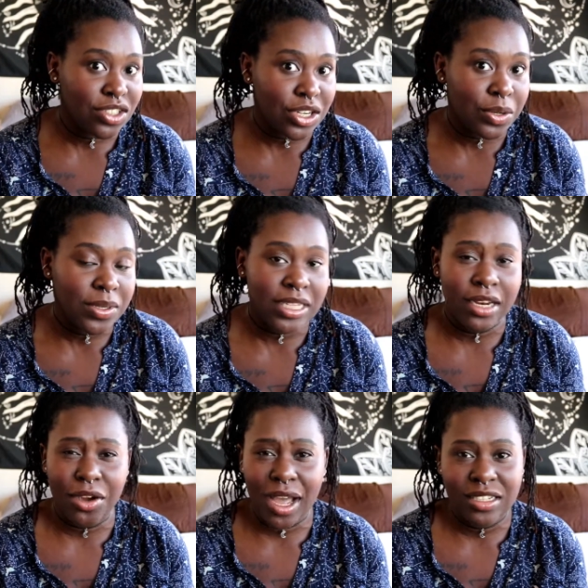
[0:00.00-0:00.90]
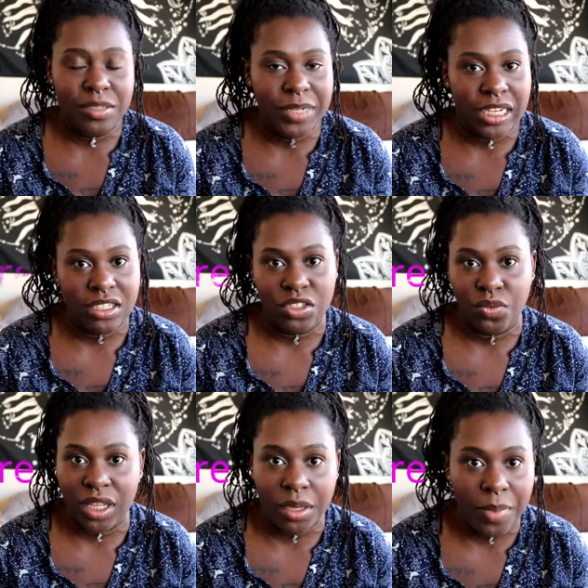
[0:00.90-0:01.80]
too because I know houseplants is
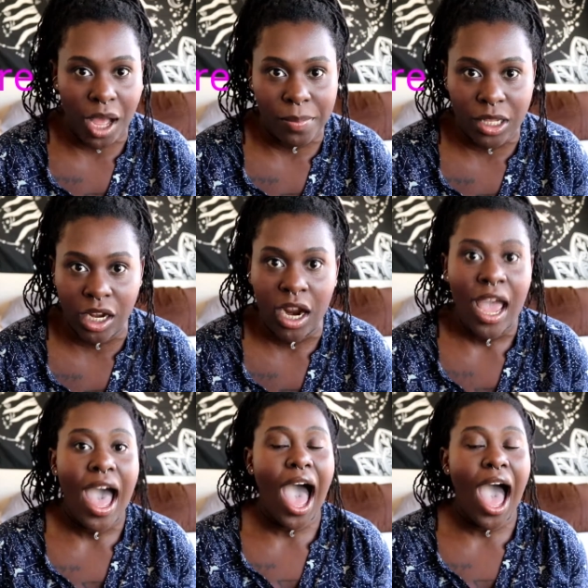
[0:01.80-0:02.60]
really popular.